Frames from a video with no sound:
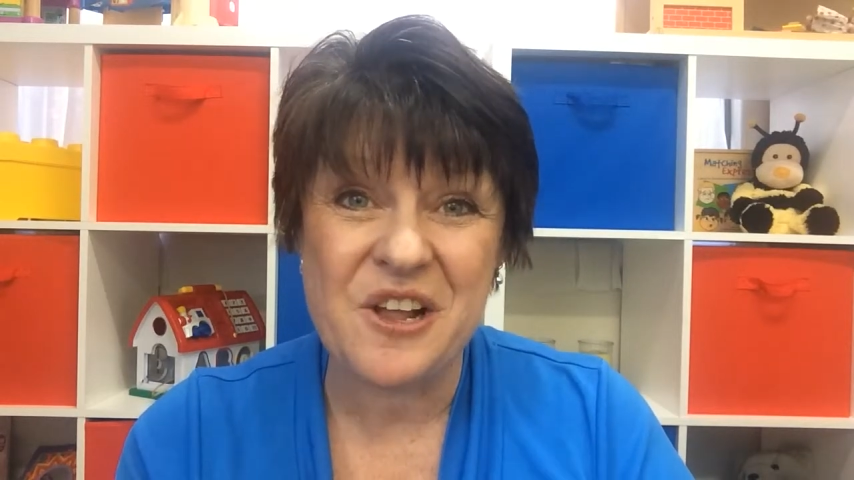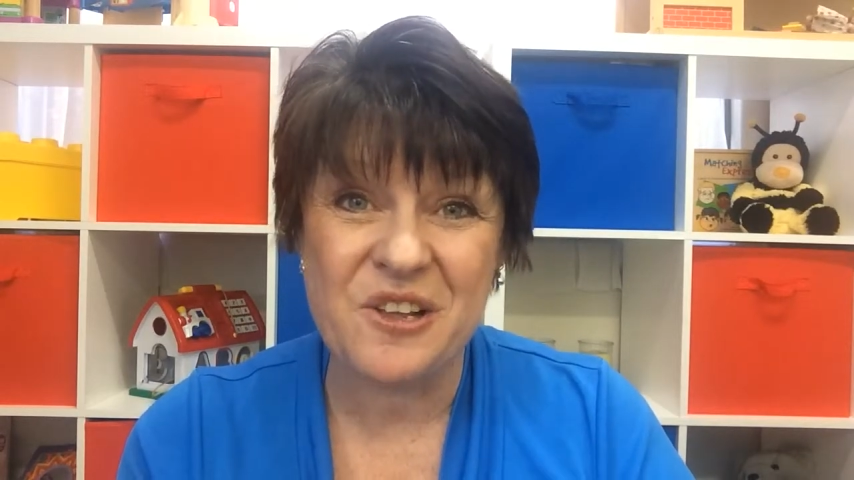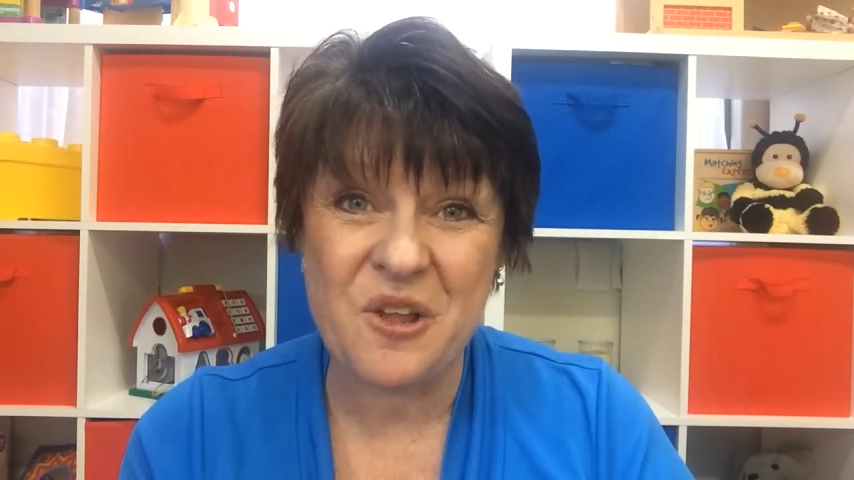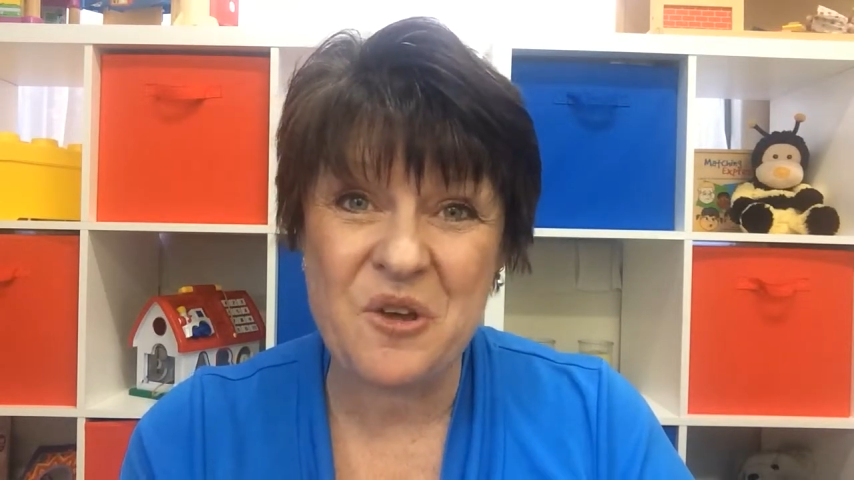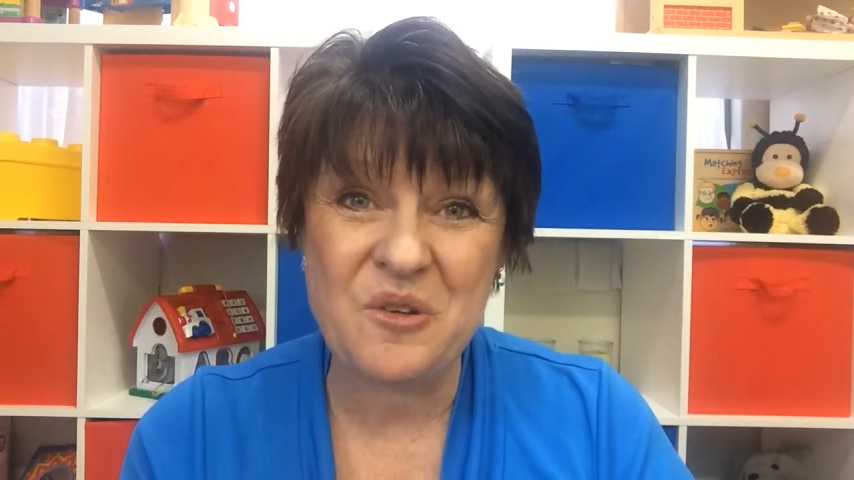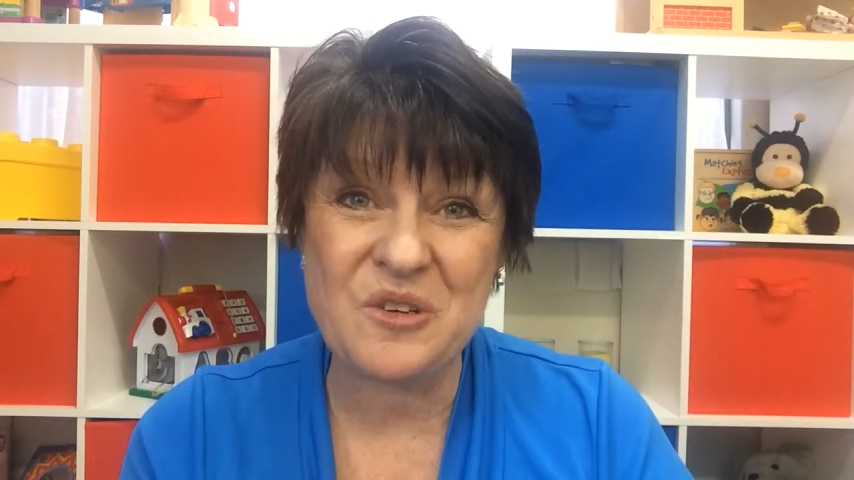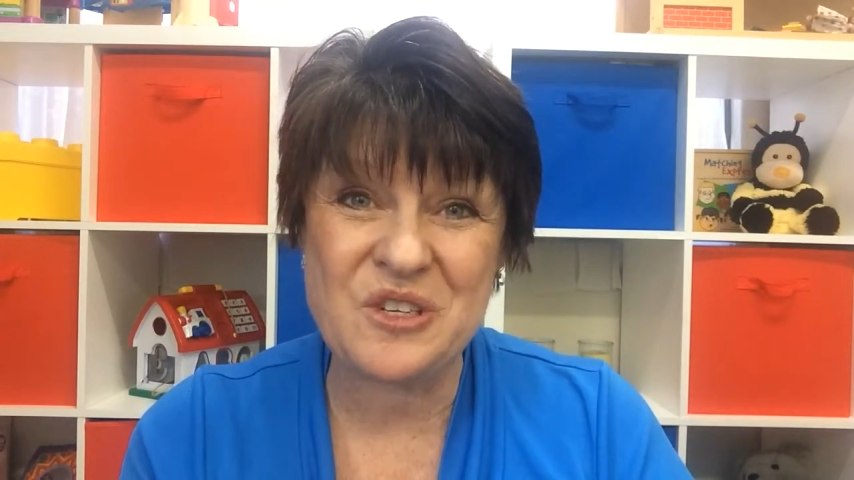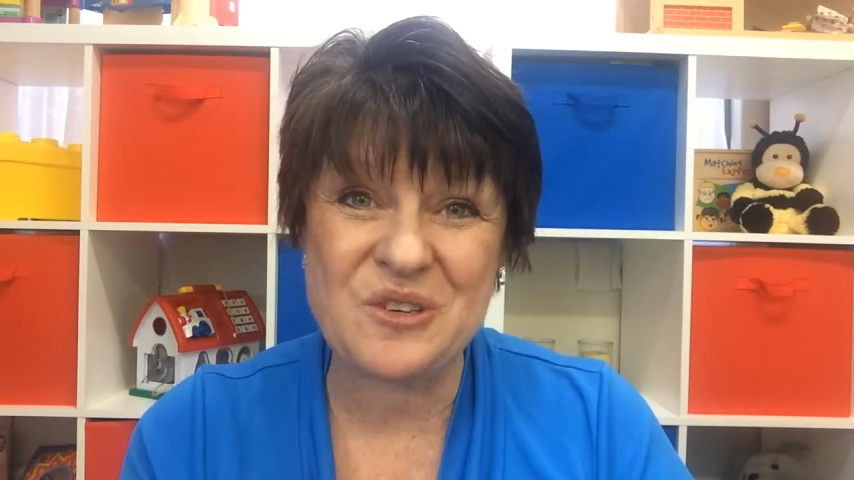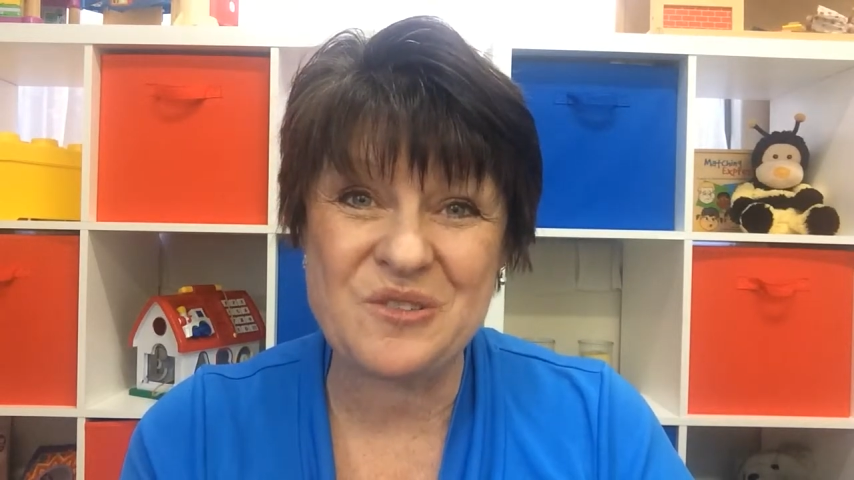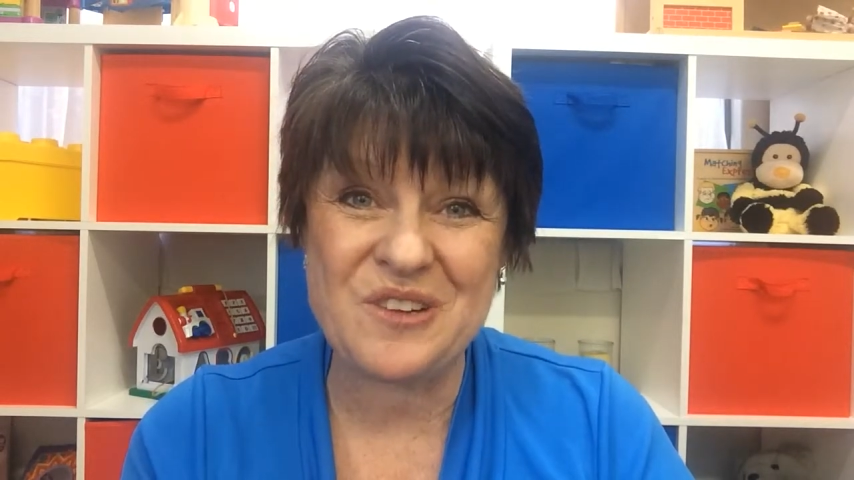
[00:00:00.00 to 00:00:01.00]
local
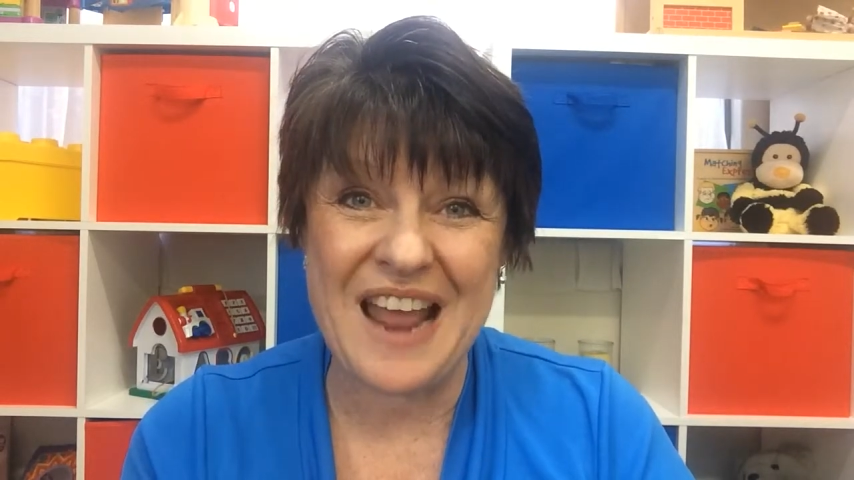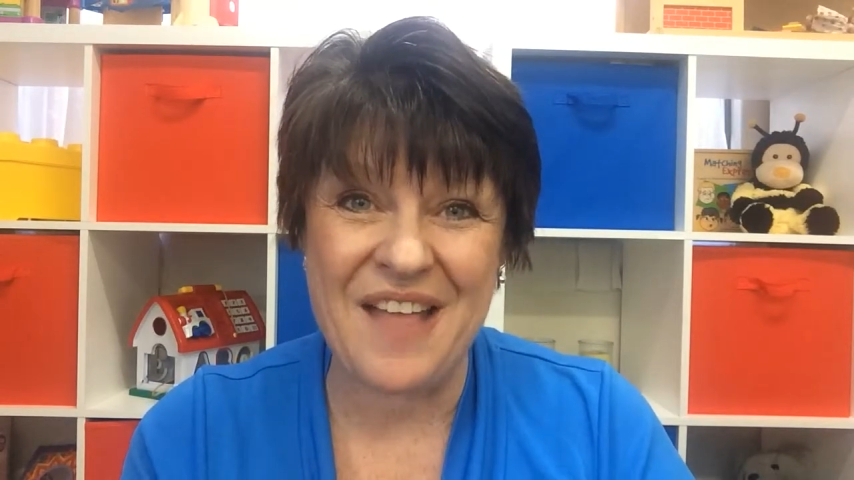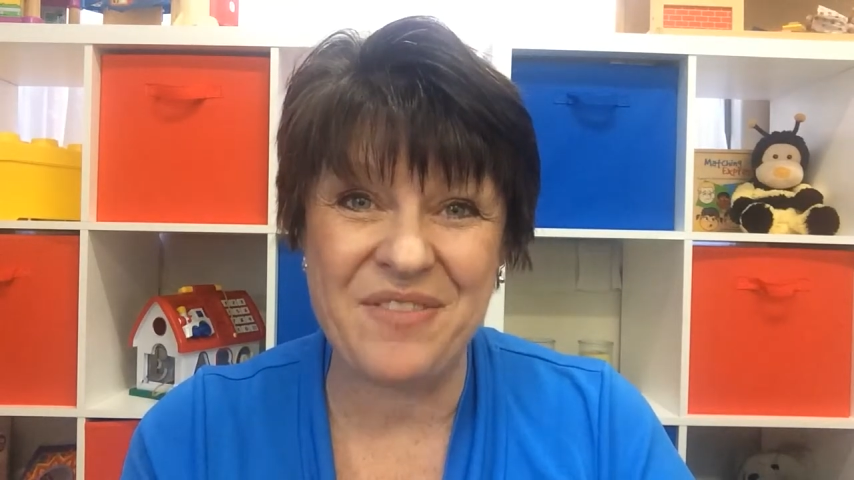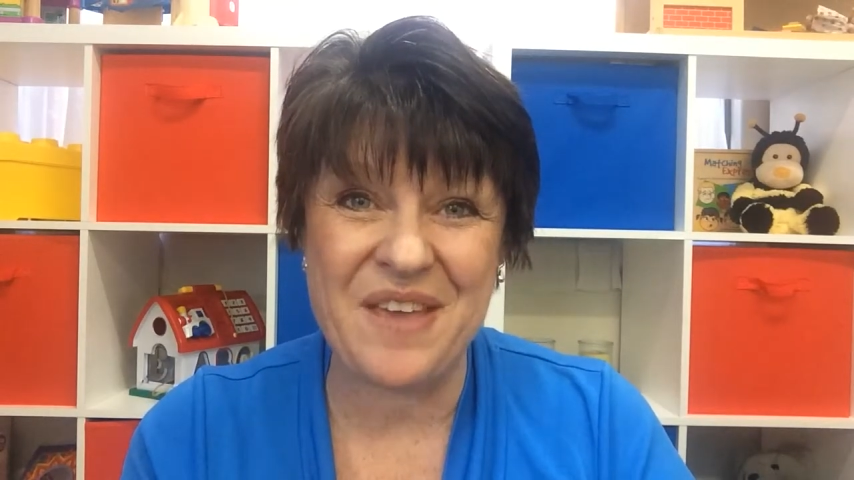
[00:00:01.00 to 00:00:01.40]
children and